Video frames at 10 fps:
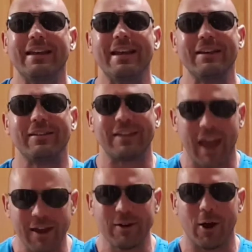
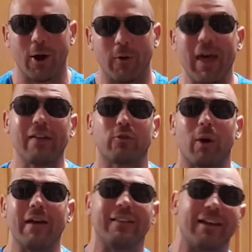Nintendo. That's
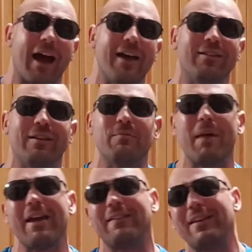right, the guys that
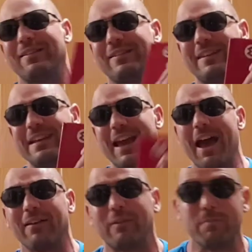made this
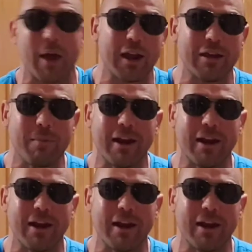DS many,